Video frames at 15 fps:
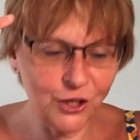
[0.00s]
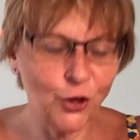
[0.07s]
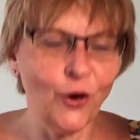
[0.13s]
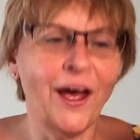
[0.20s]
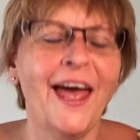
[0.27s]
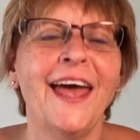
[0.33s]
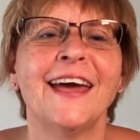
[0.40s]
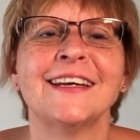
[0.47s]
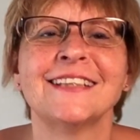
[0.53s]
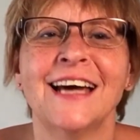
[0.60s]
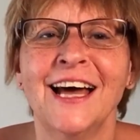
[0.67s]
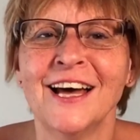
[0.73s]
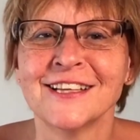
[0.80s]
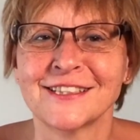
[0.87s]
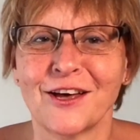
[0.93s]
in your head,
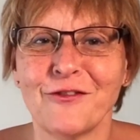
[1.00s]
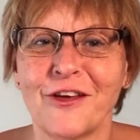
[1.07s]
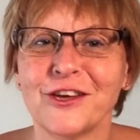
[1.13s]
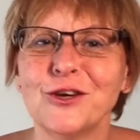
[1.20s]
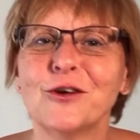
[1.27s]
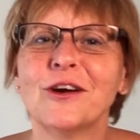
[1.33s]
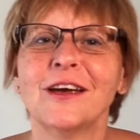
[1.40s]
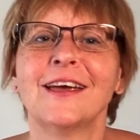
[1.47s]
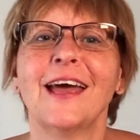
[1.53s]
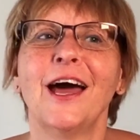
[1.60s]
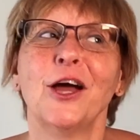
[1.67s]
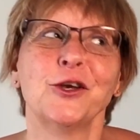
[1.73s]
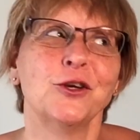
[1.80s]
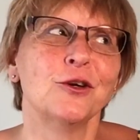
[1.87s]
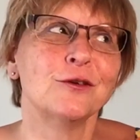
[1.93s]
so that you can
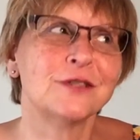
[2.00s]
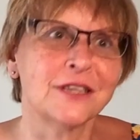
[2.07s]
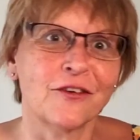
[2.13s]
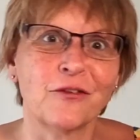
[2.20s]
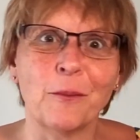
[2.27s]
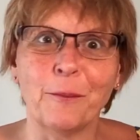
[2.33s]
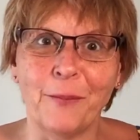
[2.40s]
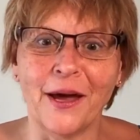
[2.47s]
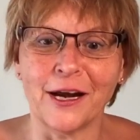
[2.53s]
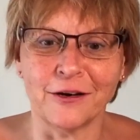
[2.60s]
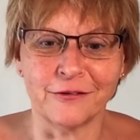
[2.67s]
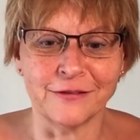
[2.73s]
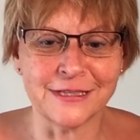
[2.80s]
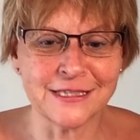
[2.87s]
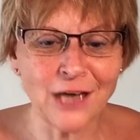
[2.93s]
get a new, different,
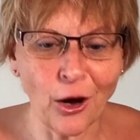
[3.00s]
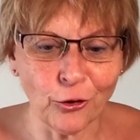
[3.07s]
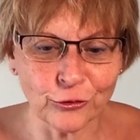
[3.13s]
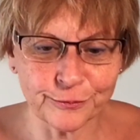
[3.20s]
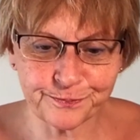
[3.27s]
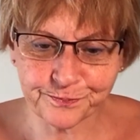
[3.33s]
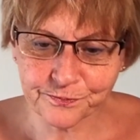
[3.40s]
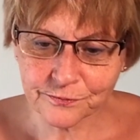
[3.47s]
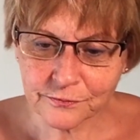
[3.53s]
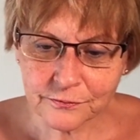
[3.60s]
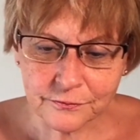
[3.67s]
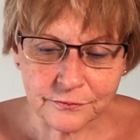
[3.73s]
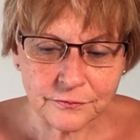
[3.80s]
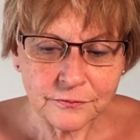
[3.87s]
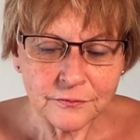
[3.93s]
better result.
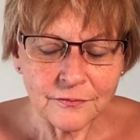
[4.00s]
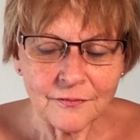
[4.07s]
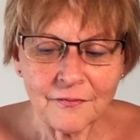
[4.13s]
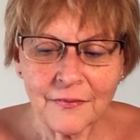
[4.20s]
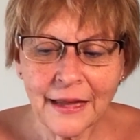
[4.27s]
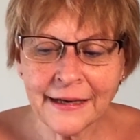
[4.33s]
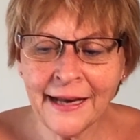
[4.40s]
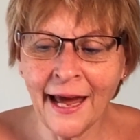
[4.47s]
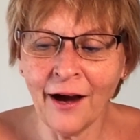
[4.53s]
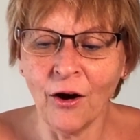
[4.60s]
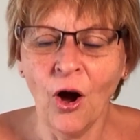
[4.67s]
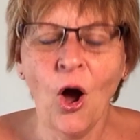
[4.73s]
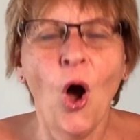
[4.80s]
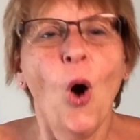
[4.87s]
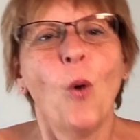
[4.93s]
Now,
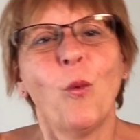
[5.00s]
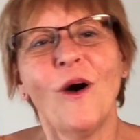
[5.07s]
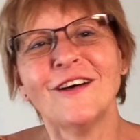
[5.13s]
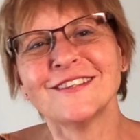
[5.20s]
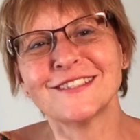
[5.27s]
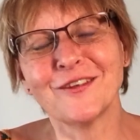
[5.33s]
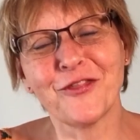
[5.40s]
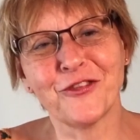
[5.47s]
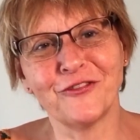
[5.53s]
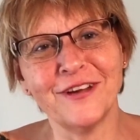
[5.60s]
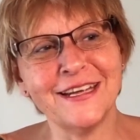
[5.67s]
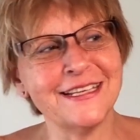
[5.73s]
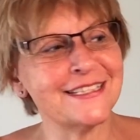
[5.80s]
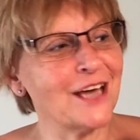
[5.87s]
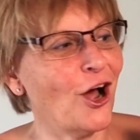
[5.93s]
whilst the
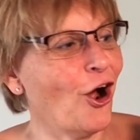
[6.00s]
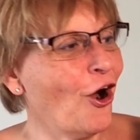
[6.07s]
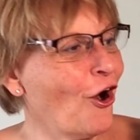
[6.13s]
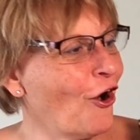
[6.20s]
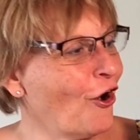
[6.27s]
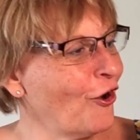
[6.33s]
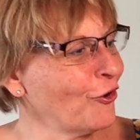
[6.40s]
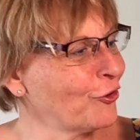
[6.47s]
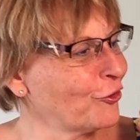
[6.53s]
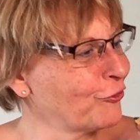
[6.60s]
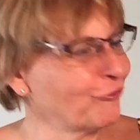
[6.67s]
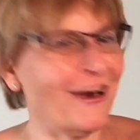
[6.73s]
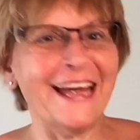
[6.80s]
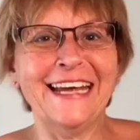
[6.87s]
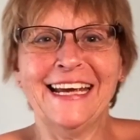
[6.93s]
3s are
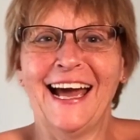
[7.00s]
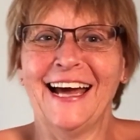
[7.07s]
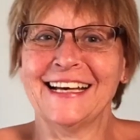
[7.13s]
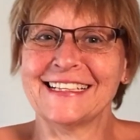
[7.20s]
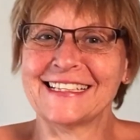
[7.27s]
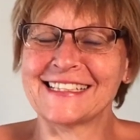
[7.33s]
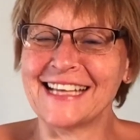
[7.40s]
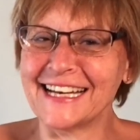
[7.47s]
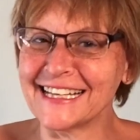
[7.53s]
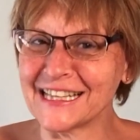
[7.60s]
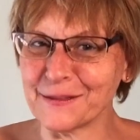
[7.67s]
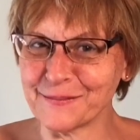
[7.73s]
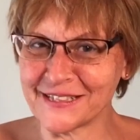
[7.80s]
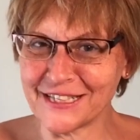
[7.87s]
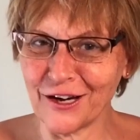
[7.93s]
great at selling
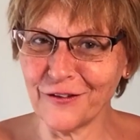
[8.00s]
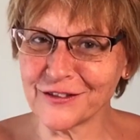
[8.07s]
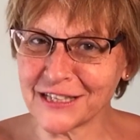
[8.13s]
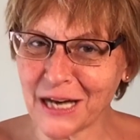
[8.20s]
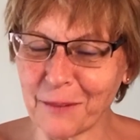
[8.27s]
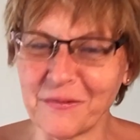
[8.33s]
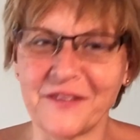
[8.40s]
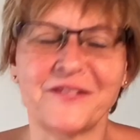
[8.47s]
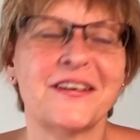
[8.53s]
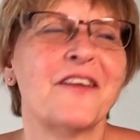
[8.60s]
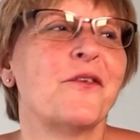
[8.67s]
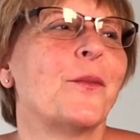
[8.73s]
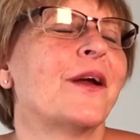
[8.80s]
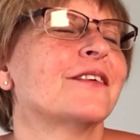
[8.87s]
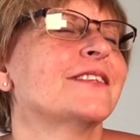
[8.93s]
themselves and uplifting
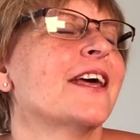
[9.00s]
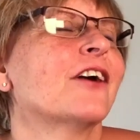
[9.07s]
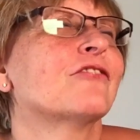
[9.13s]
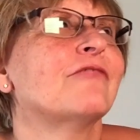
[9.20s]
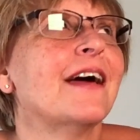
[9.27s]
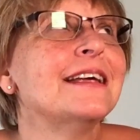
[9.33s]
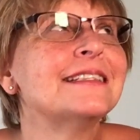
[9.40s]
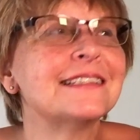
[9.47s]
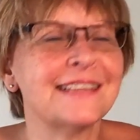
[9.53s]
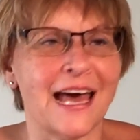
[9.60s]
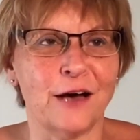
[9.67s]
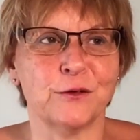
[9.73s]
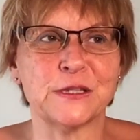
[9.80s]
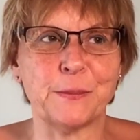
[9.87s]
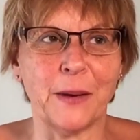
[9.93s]
everyone else, they're great
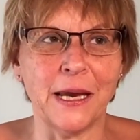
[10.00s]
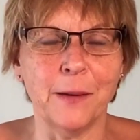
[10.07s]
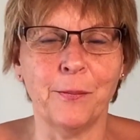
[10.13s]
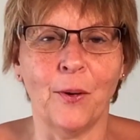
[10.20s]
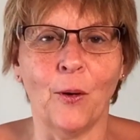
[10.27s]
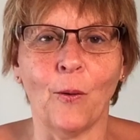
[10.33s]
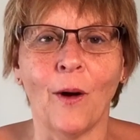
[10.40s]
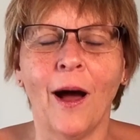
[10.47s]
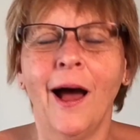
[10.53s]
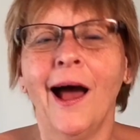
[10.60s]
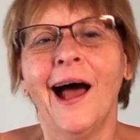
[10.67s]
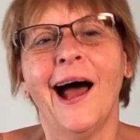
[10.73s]
salespeople,